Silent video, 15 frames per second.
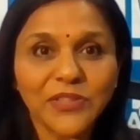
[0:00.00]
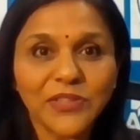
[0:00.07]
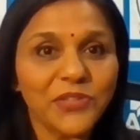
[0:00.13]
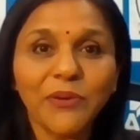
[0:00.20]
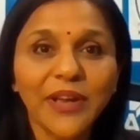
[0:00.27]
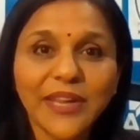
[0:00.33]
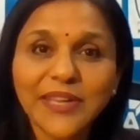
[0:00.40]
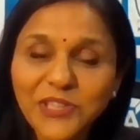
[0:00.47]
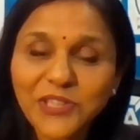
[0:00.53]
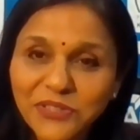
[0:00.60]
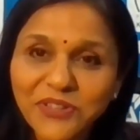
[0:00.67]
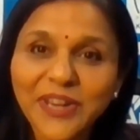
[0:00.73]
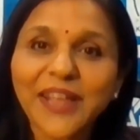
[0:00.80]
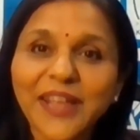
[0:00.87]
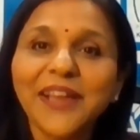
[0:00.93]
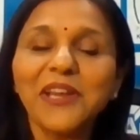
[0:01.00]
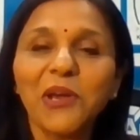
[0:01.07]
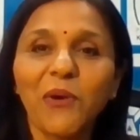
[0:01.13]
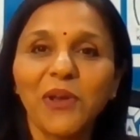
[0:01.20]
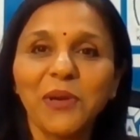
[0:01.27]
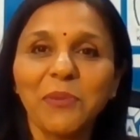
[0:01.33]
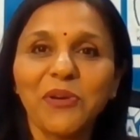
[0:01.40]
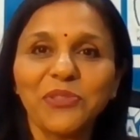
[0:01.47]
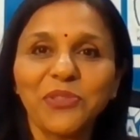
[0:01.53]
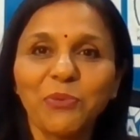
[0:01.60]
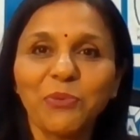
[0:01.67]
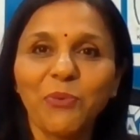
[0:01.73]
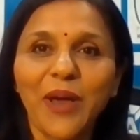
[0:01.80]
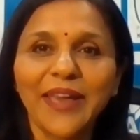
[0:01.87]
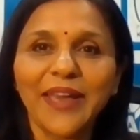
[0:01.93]
So it's really all about
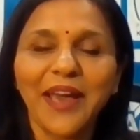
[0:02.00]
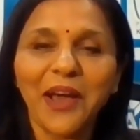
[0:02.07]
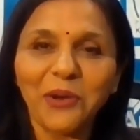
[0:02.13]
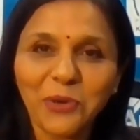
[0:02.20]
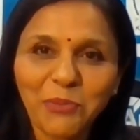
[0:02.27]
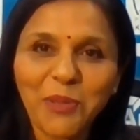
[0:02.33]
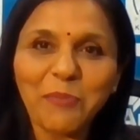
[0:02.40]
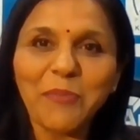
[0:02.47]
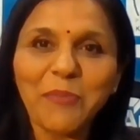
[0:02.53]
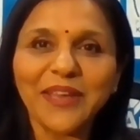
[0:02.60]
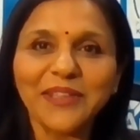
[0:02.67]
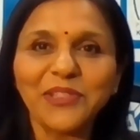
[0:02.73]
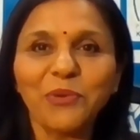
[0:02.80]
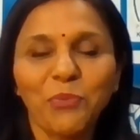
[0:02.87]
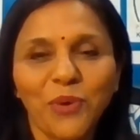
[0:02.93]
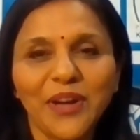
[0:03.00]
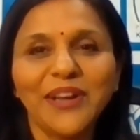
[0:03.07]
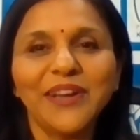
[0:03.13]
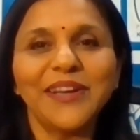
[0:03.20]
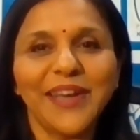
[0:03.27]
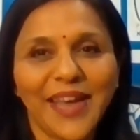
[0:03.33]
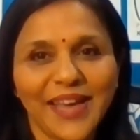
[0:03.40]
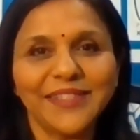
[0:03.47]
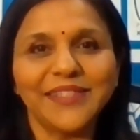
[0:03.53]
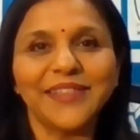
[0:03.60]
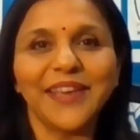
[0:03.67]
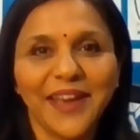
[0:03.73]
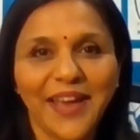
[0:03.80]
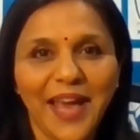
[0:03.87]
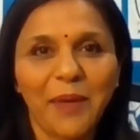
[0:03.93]
the why. How do we make the world a
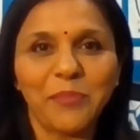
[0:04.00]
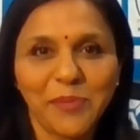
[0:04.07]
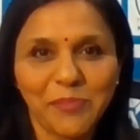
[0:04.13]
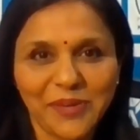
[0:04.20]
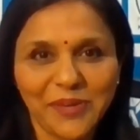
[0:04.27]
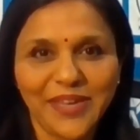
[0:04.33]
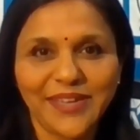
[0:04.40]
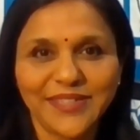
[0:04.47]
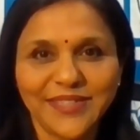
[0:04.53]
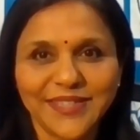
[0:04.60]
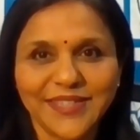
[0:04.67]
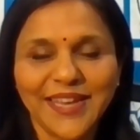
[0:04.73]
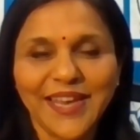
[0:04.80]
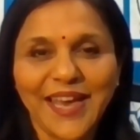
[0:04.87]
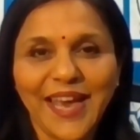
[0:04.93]
healthier, happy place?